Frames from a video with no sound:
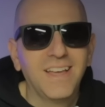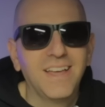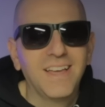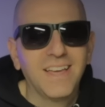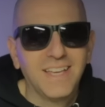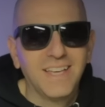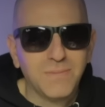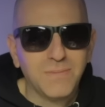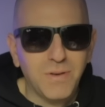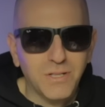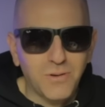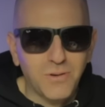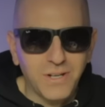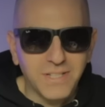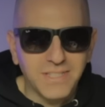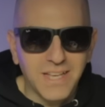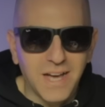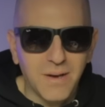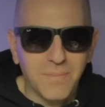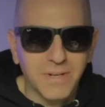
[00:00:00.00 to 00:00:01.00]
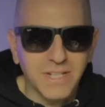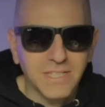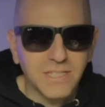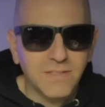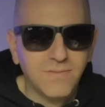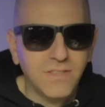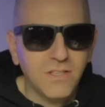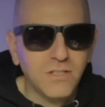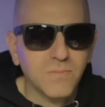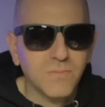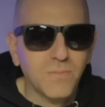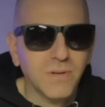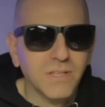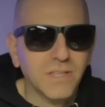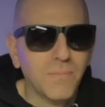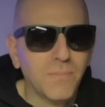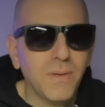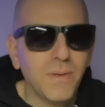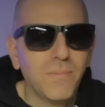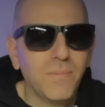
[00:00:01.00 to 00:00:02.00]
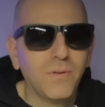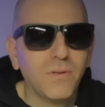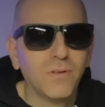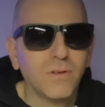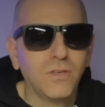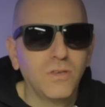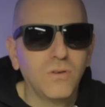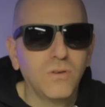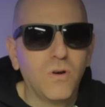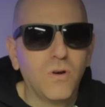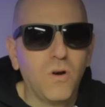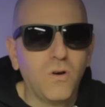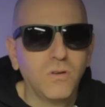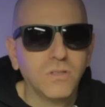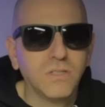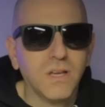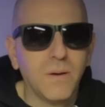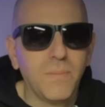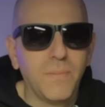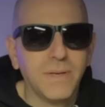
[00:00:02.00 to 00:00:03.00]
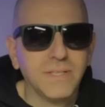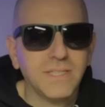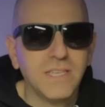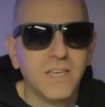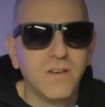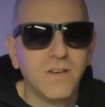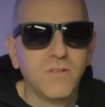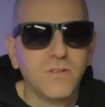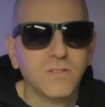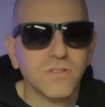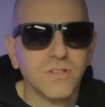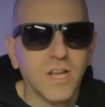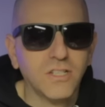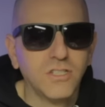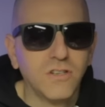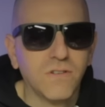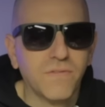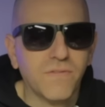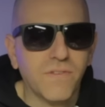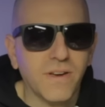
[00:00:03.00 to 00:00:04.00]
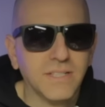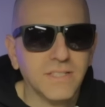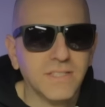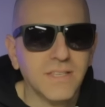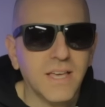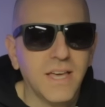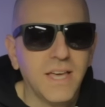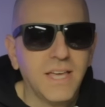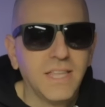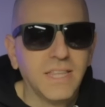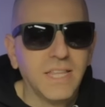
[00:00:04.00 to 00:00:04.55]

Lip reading: his Bitcoin dominance views, but the people you hold up as heroes are not your friends.